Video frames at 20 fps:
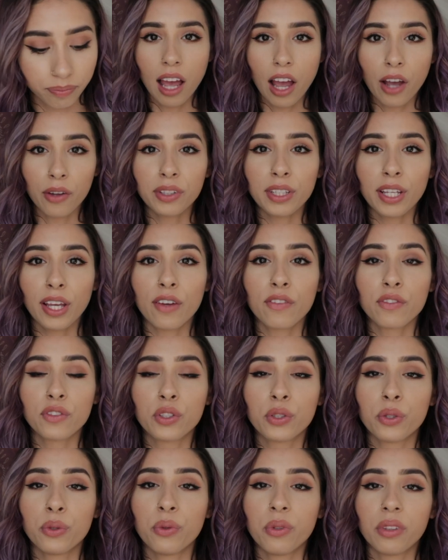I only have
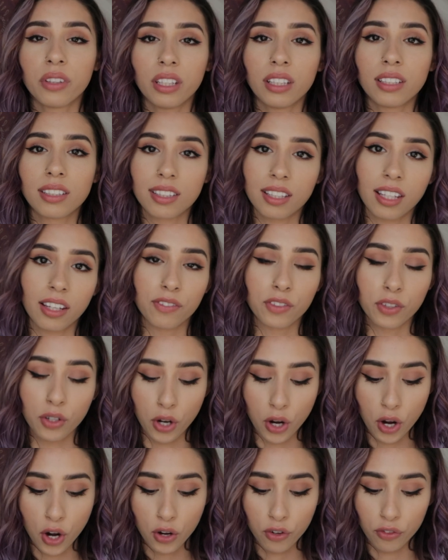two things left
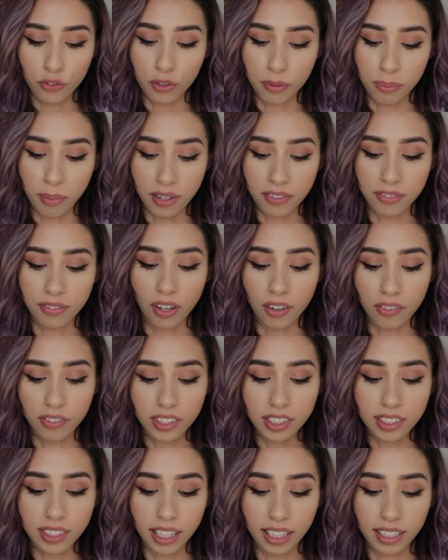for my
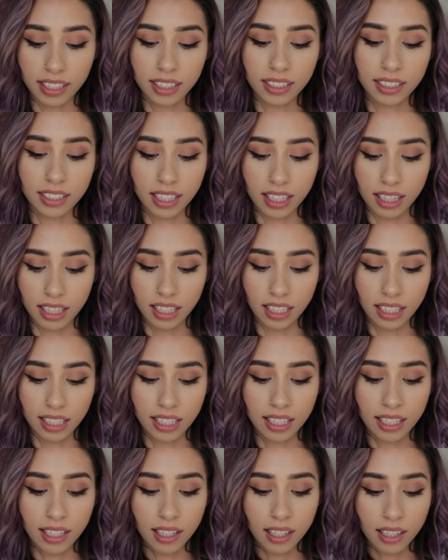favorites, and it's
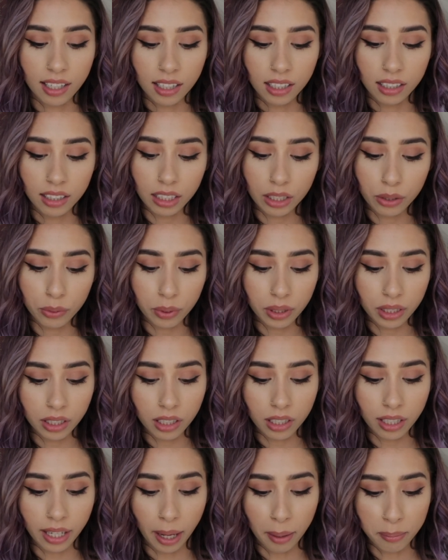the
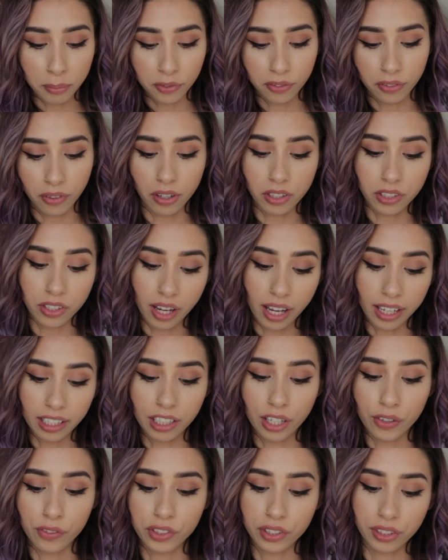Liquid Camouflage High
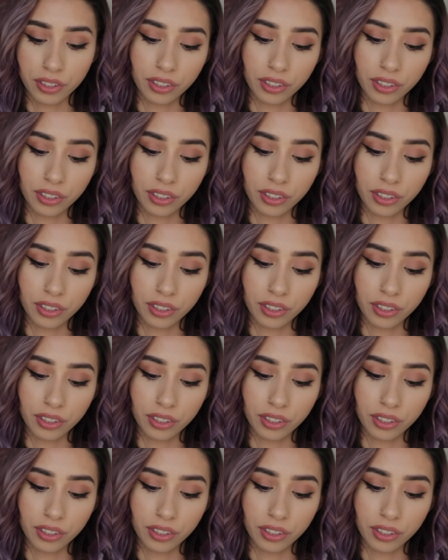Coverage